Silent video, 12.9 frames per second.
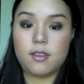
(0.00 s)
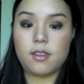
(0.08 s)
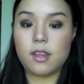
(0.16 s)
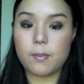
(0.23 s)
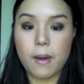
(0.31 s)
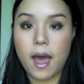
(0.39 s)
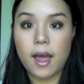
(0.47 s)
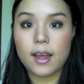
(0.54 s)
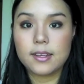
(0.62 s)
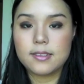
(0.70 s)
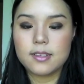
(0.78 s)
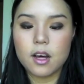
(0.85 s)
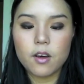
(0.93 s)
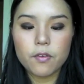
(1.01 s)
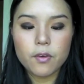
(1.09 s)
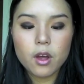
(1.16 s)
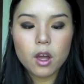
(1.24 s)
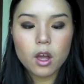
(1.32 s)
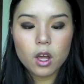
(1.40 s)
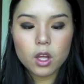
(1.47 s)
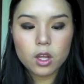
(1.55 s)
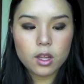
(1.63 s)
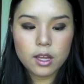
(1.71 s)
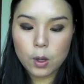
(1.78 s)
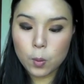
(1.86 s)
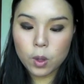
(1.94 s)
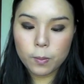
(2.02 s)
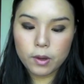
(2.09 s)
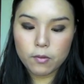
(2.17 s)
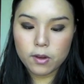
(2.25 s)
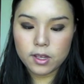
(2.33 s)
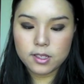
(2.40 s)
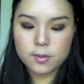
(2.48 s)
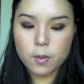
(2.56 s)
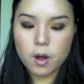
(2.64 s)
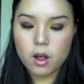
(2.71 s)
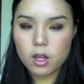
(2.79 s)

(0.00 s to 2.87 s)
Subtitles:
the pack itself, it will be really small.